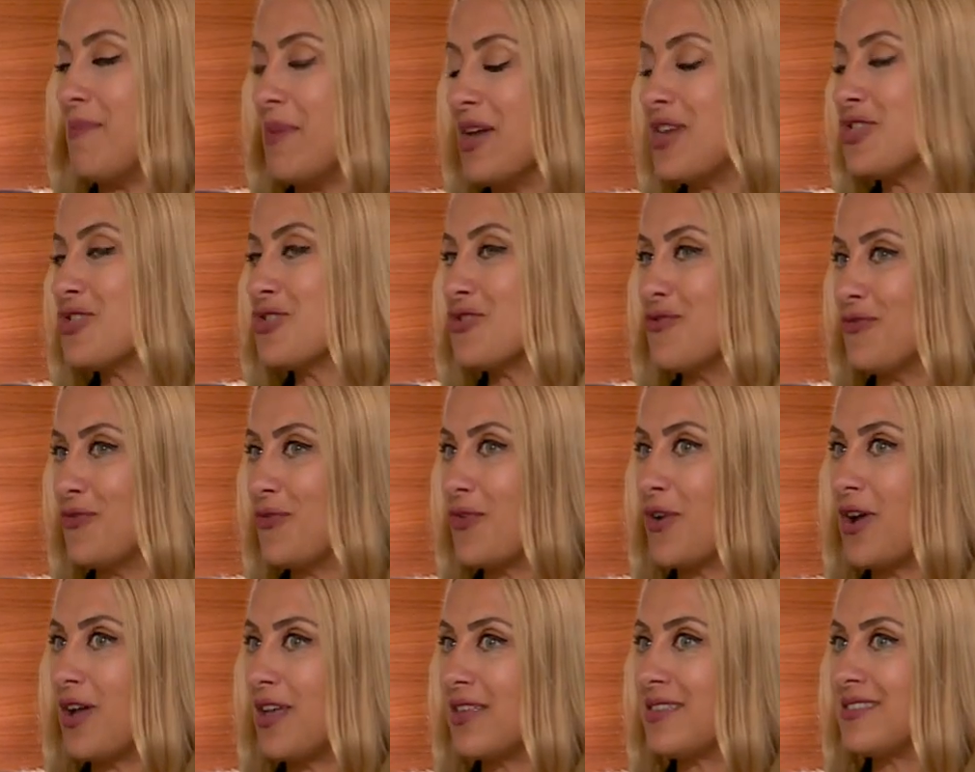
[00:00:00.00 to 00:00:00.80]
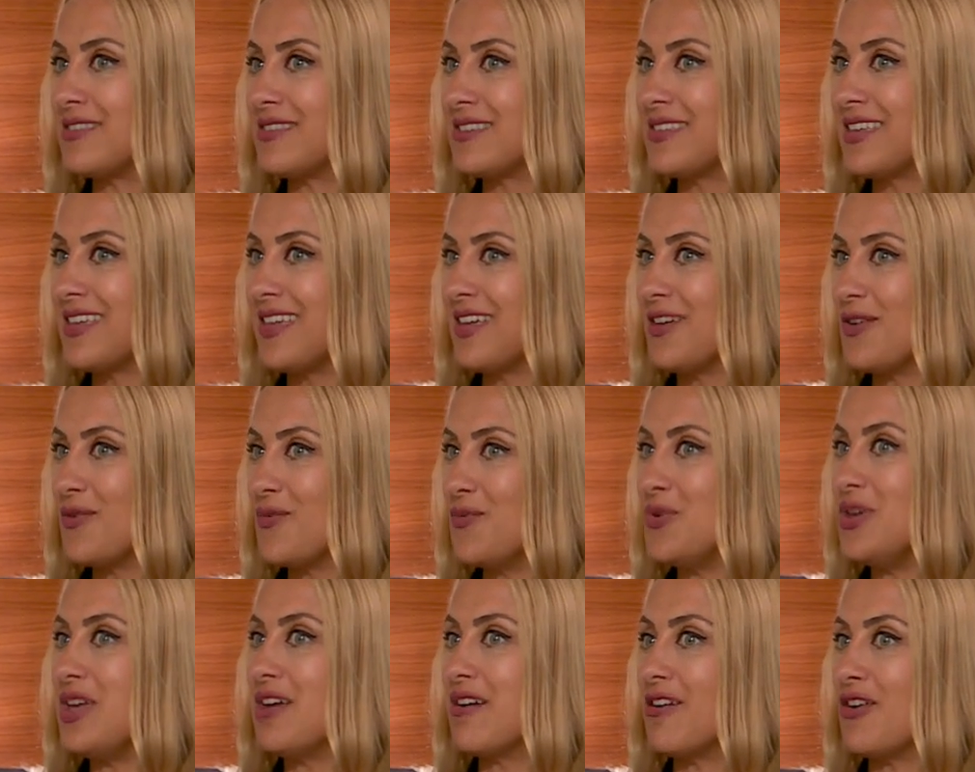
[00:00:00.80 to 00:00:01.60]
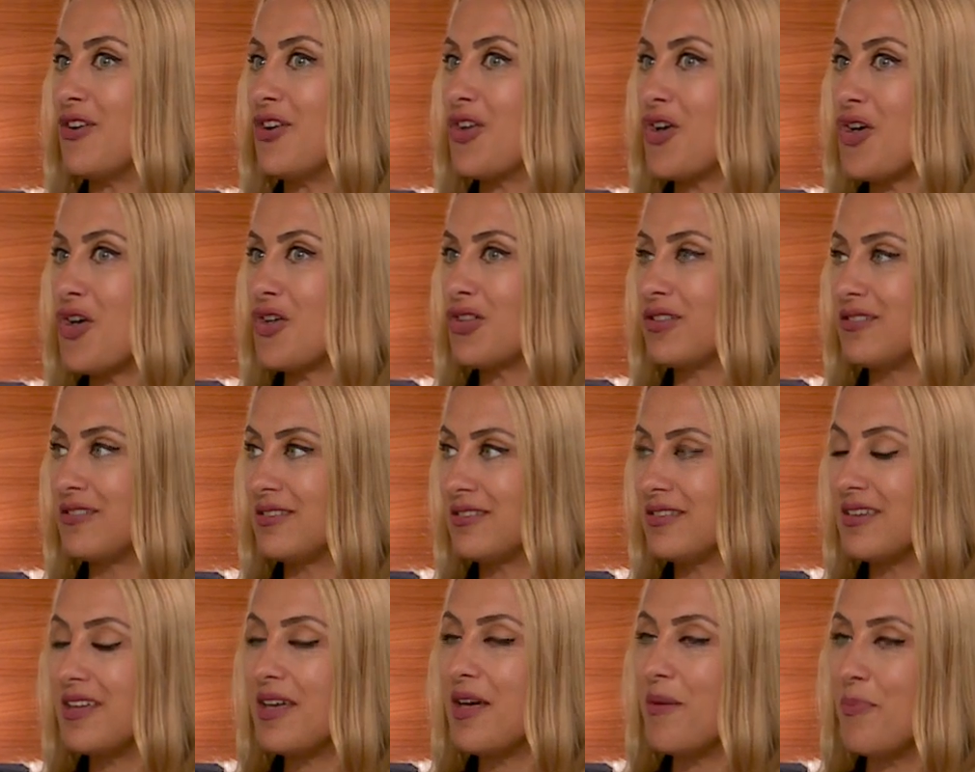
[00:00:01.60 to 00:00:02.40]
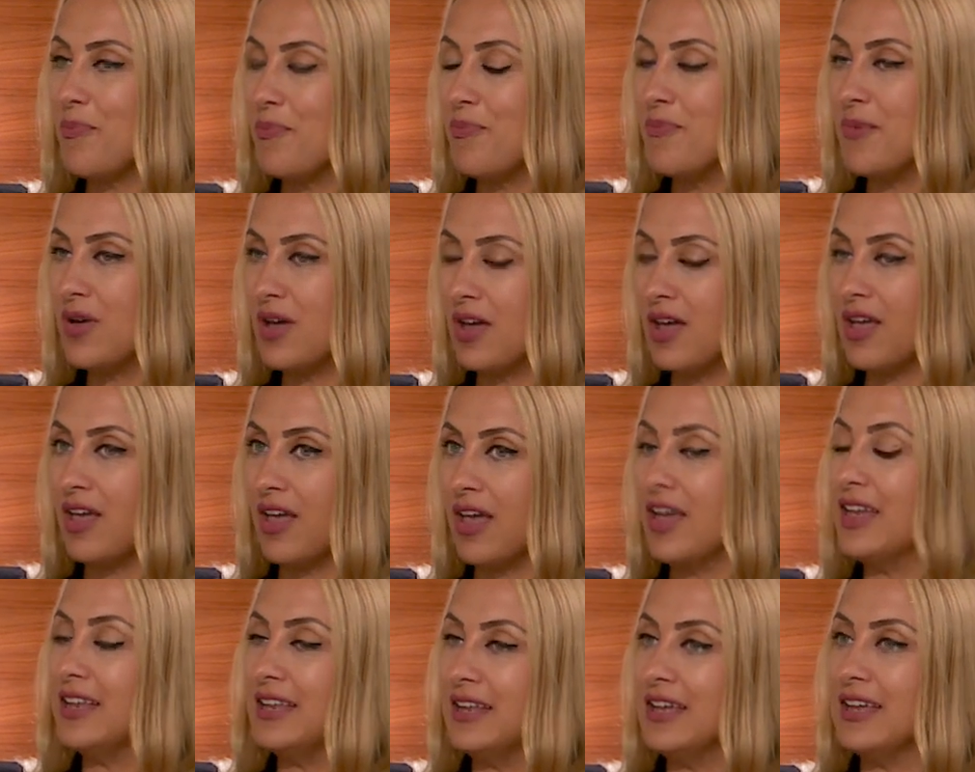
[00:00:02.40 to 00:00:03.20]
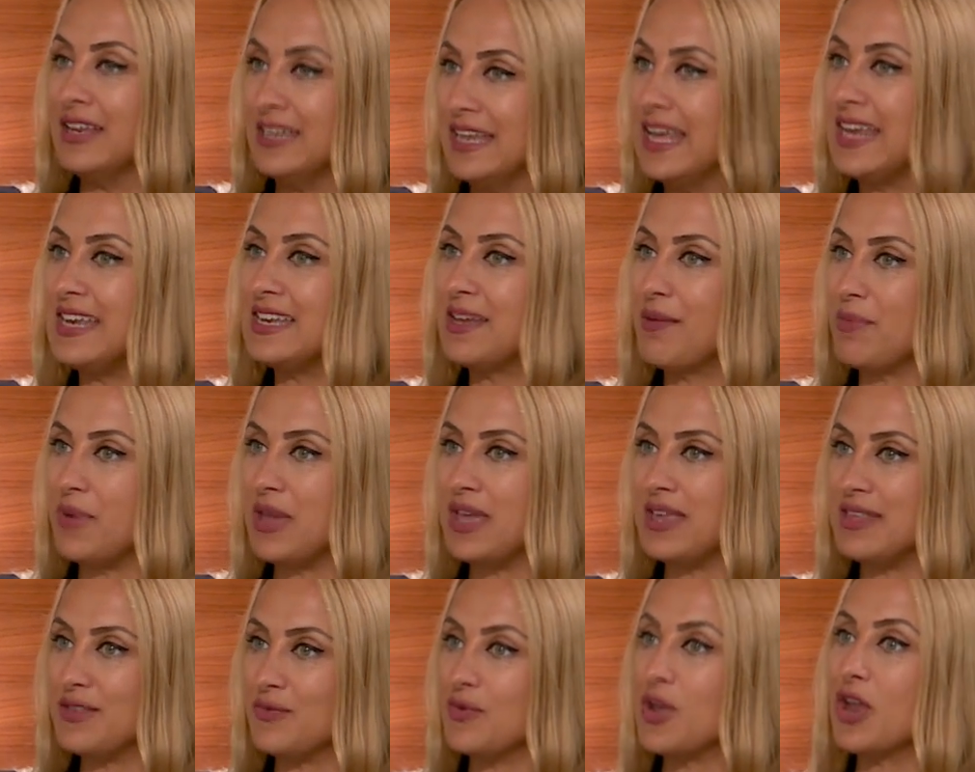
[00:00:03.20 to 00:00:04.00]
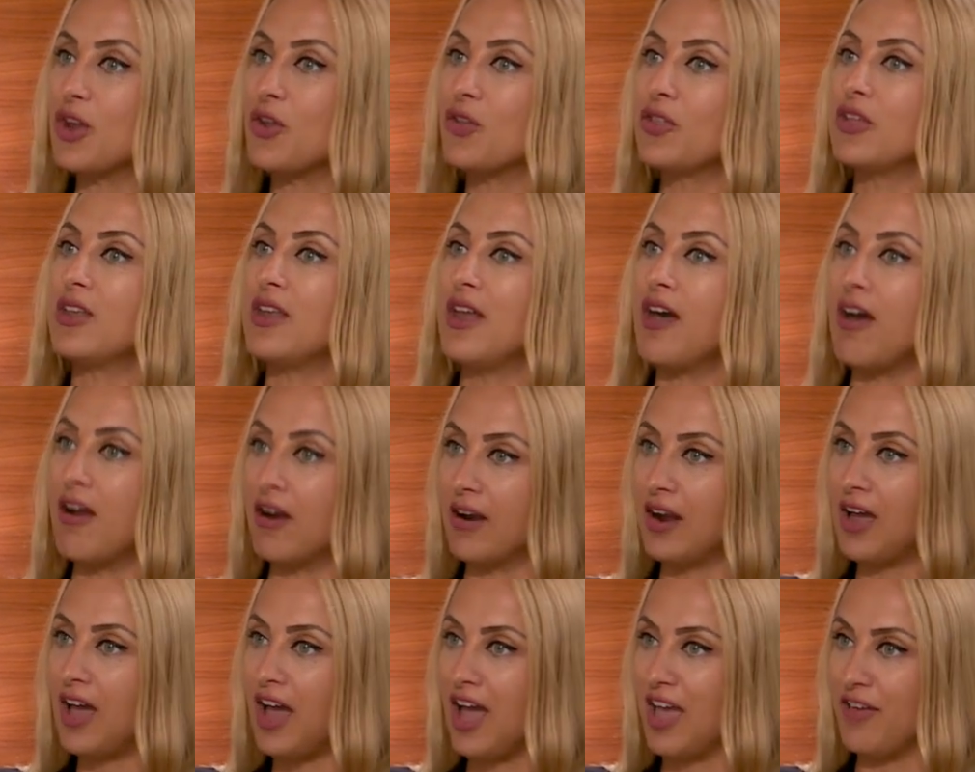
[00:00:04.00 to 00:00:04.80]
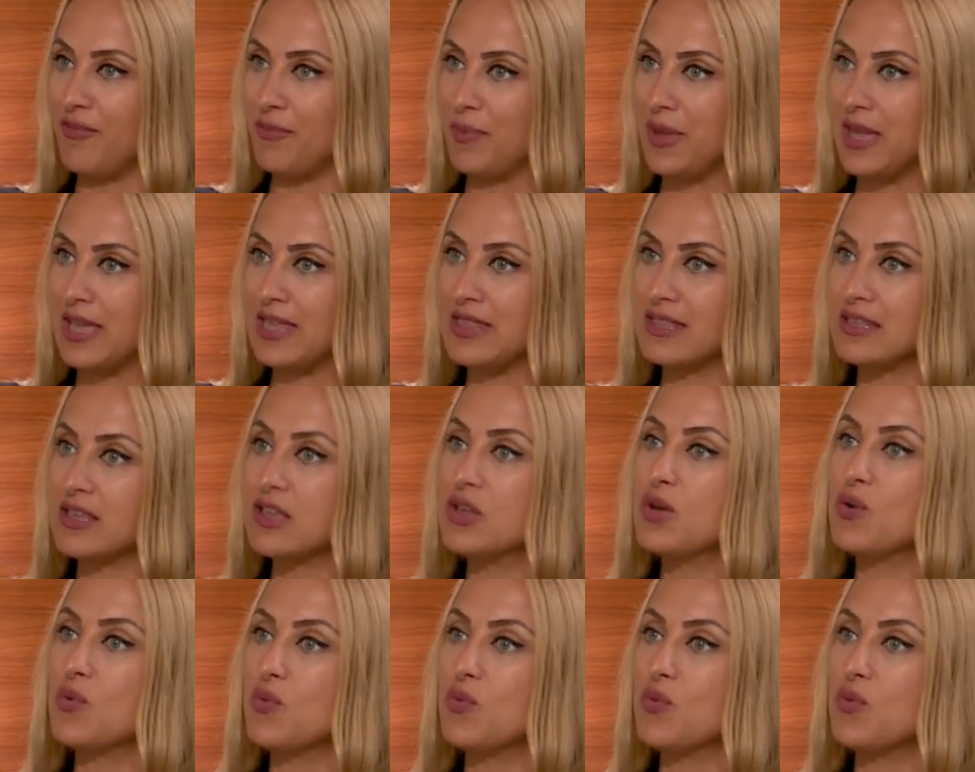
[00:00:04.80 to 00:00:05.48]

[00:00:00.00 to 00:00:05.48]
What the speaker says: I mentioned, for us, we are not a database. We are not an archive base.